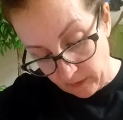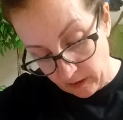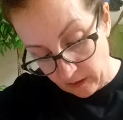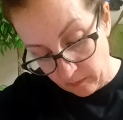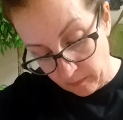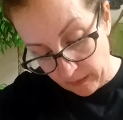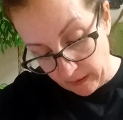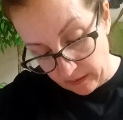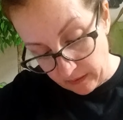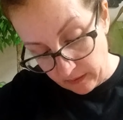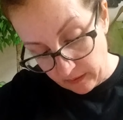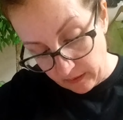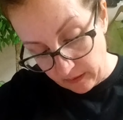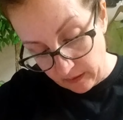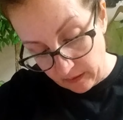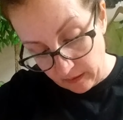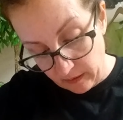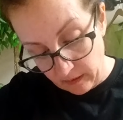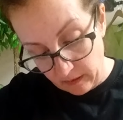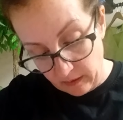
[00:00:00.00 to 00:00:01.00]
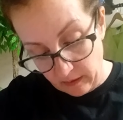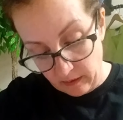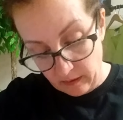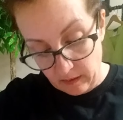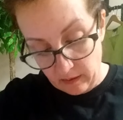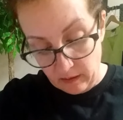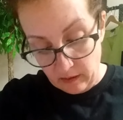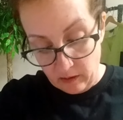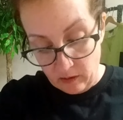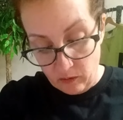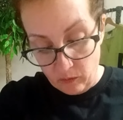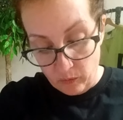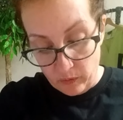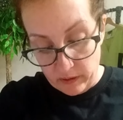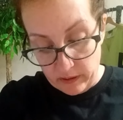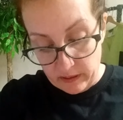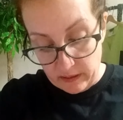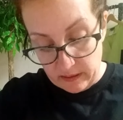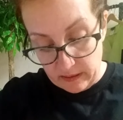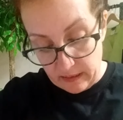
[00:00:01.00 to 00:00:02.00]
It's basically
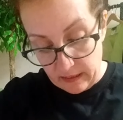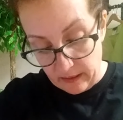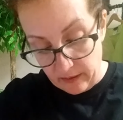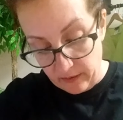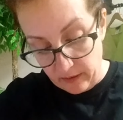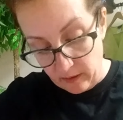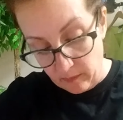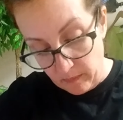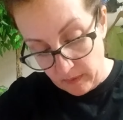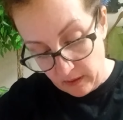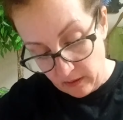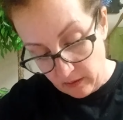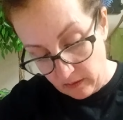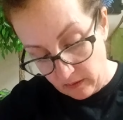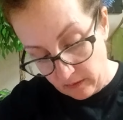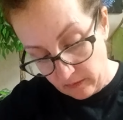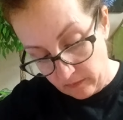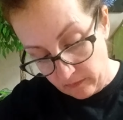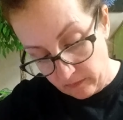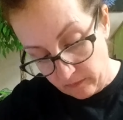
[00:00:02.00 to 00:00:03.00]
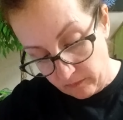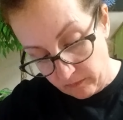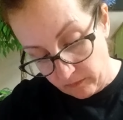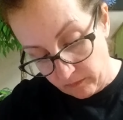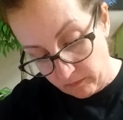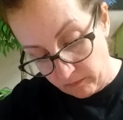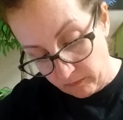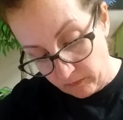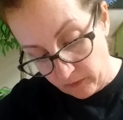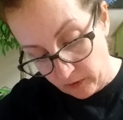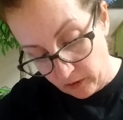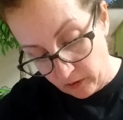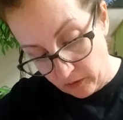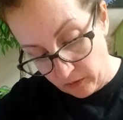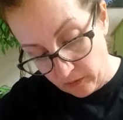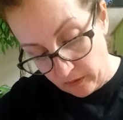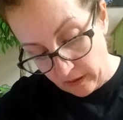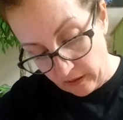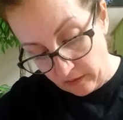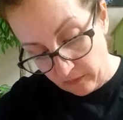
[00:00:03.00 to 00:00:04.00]
1's down the middle,
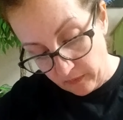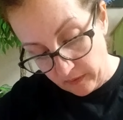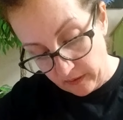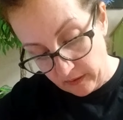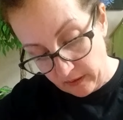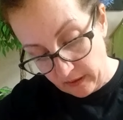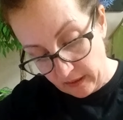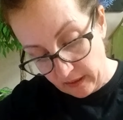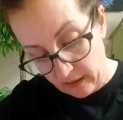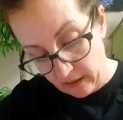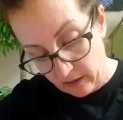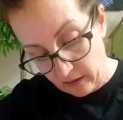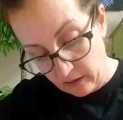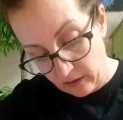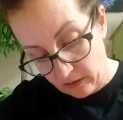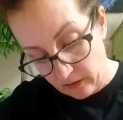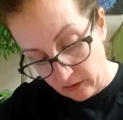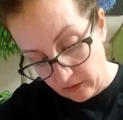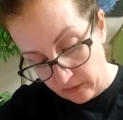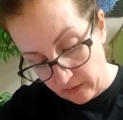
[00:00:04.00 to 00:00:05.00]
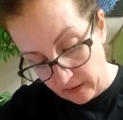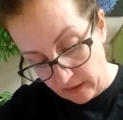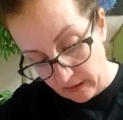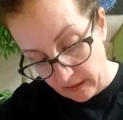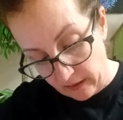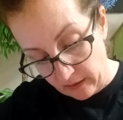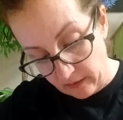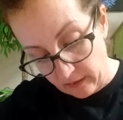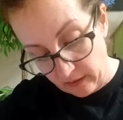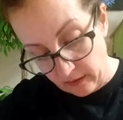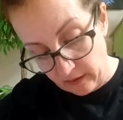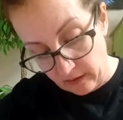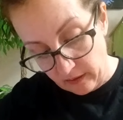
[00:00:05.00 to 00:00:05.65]
2 down one side, 3 down